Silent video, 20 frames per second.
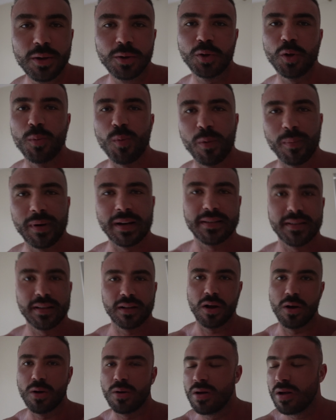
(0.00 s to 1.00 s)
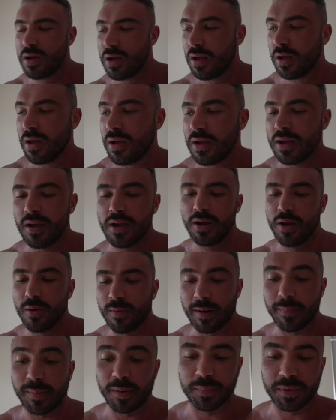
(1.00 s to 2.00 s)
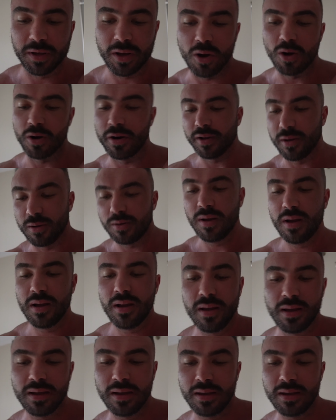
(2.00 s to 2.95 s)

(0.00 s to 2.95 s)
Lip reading: 2 more minutes to go, wrap up the cardio